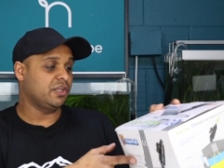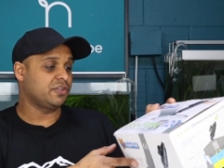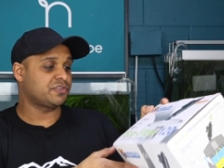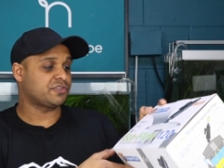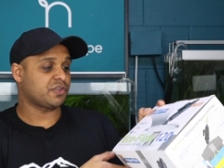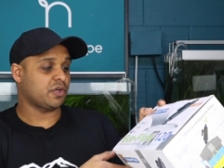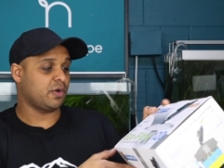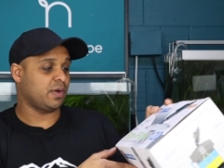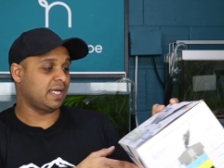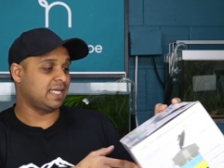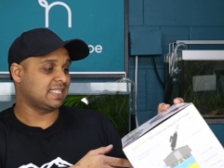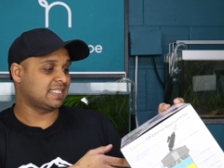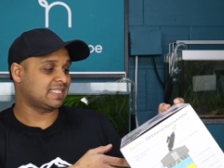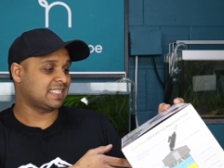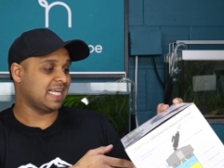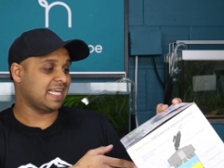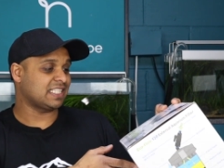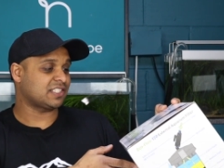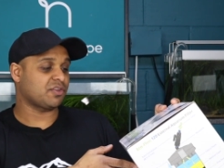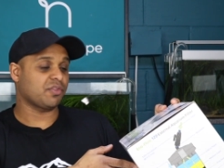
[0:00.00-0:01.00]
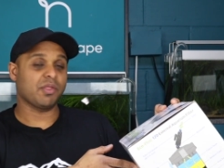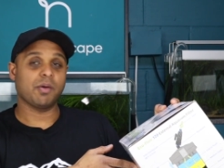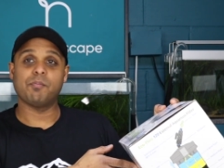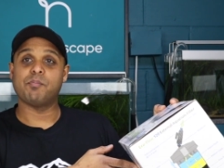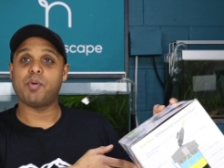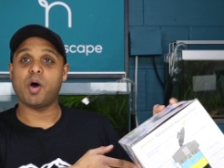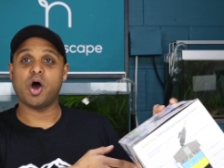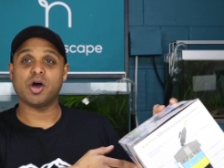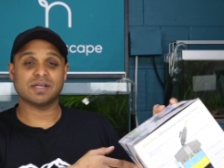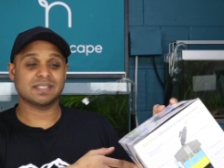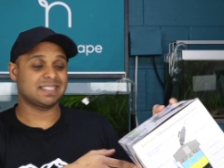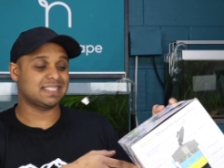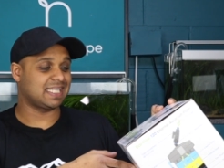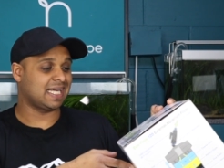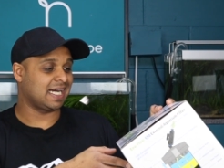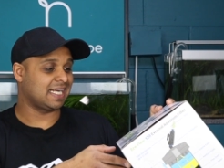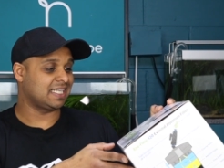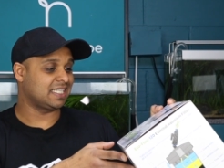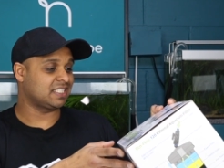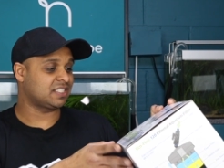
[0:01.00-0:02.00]
So it states on the box
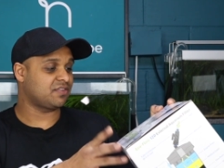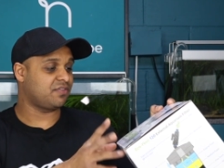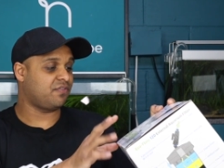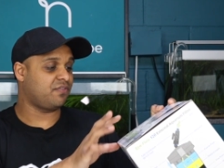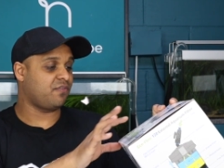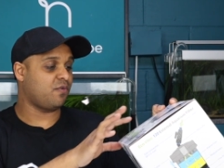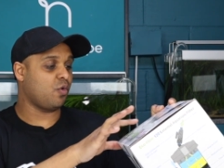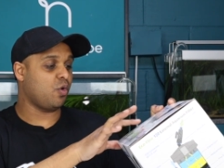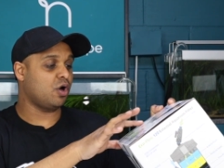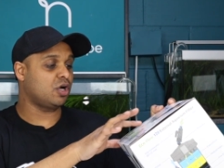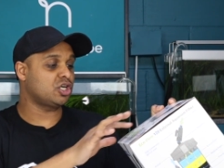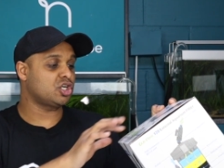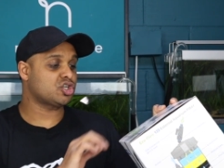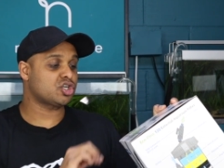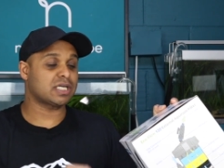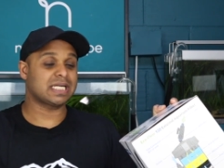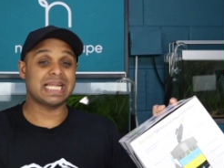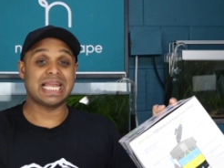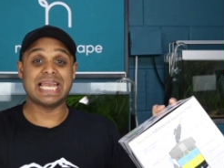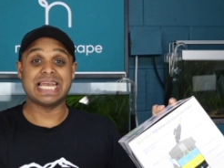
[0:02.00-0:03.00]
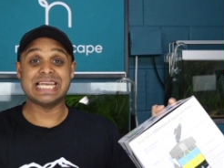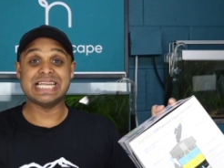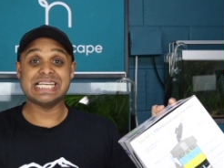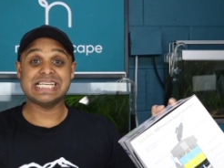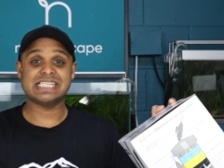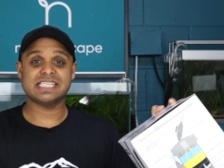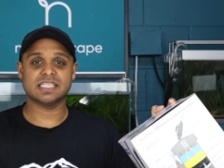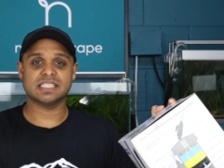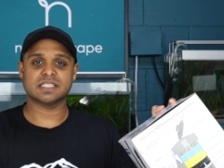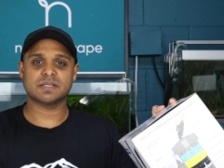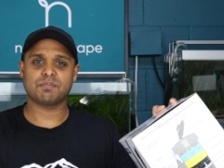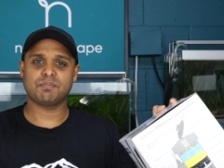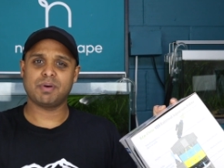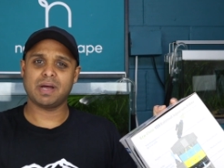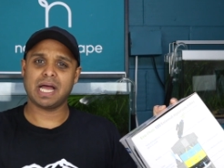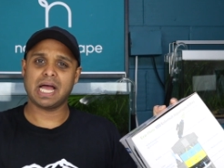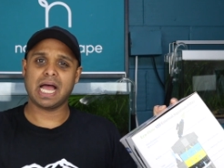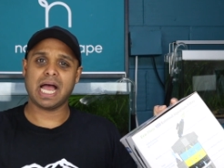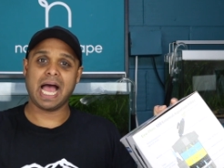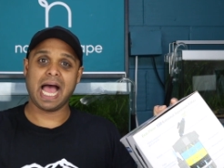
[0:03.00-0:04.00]
that it's 400 liters
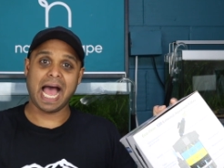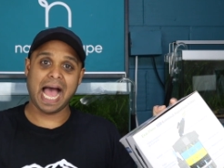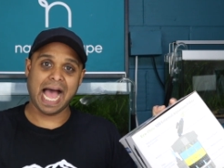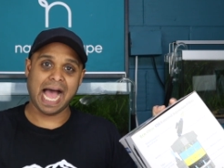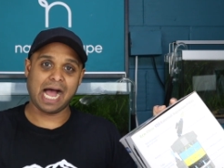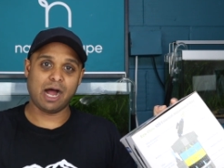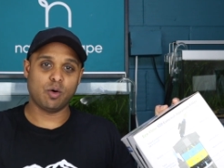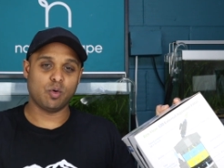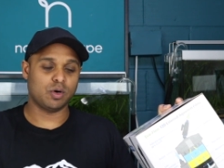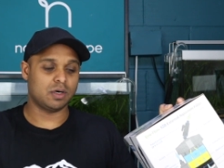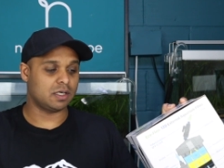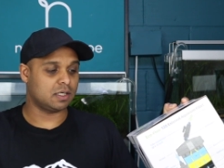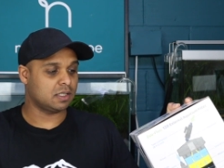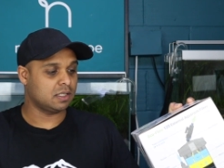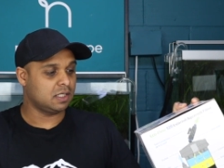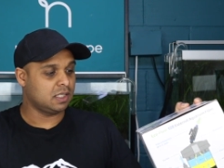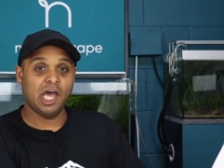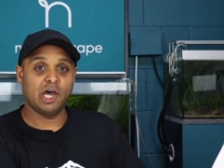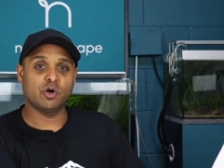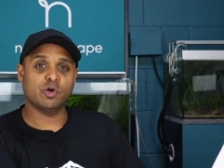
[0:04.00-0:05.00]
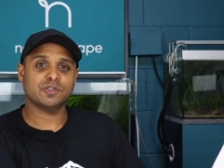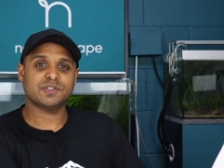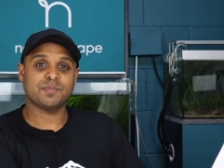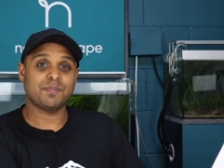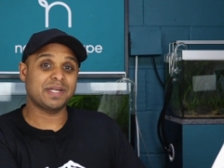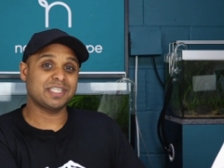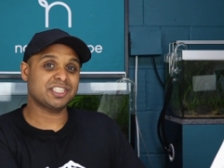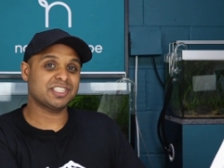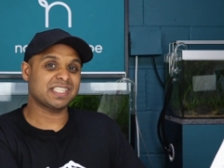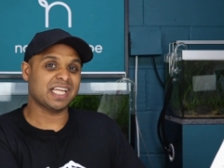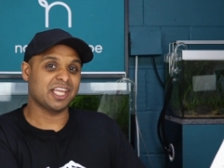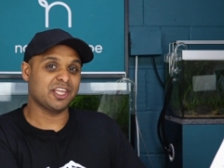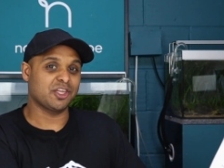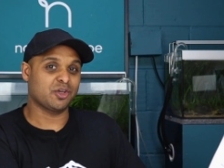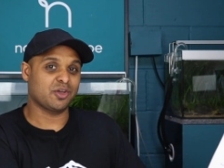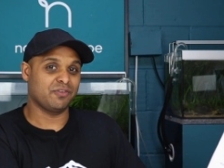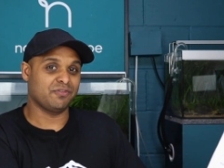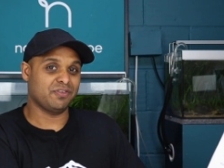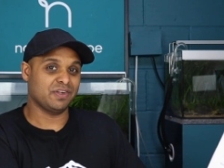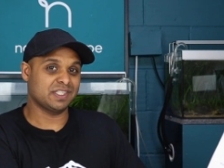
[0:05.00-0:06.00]
per hour. It also mentions that
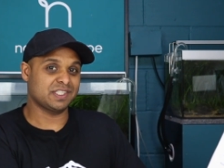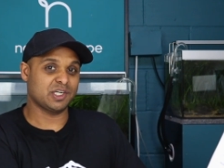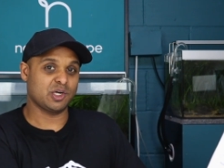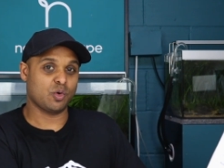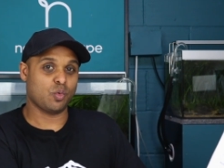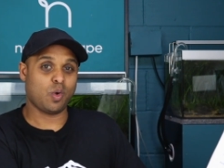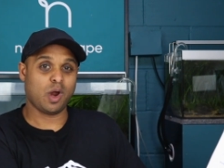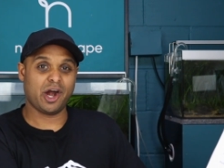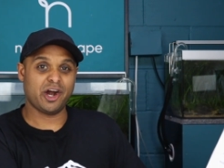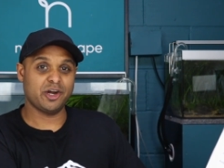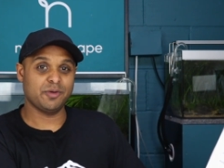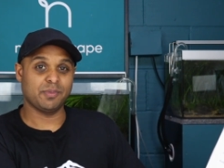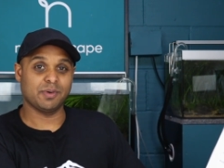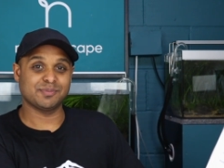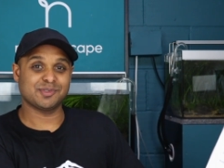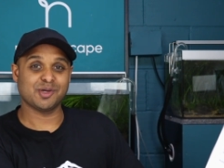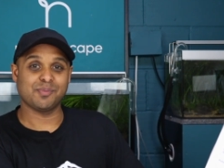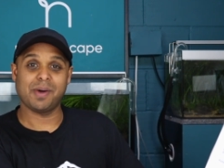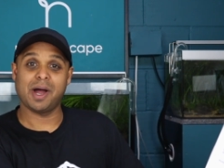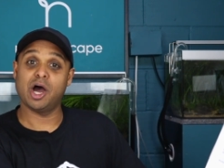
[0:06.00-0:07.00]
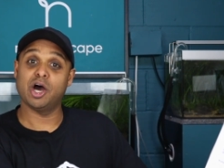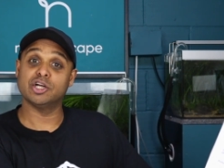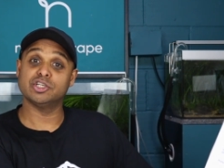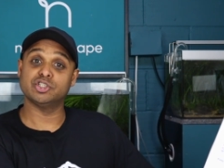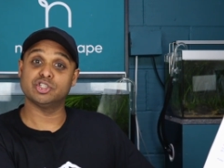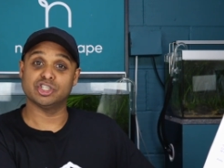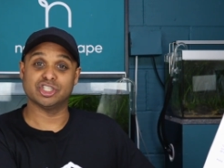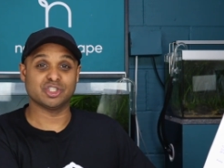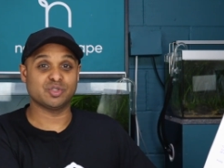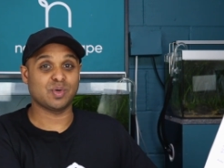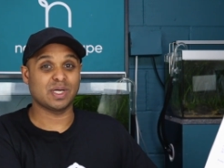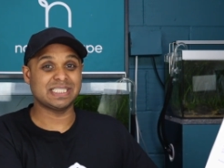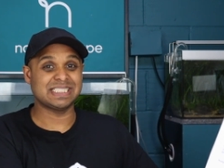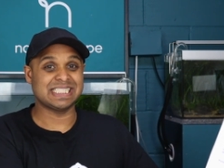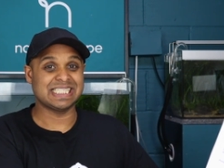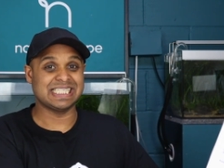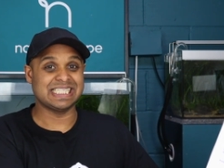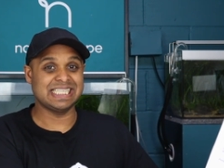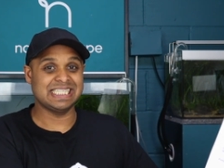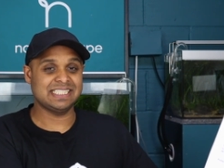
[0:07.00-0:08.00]
you can filter an aquarium up to about
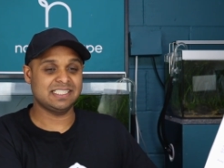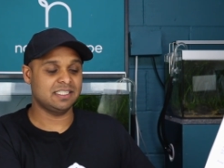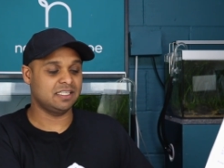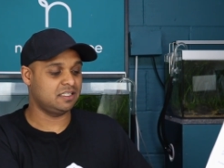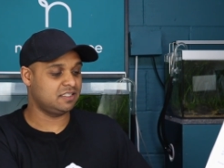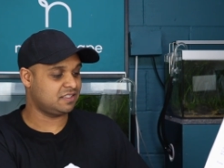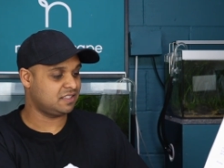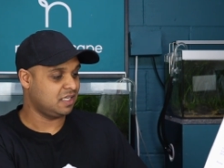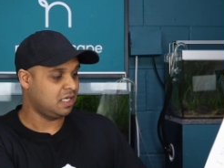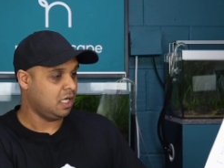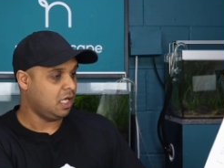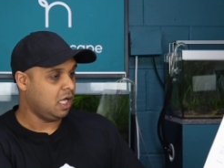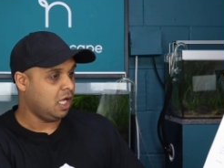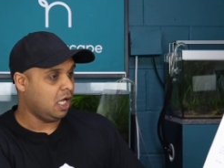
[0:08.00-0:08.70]
120 liters.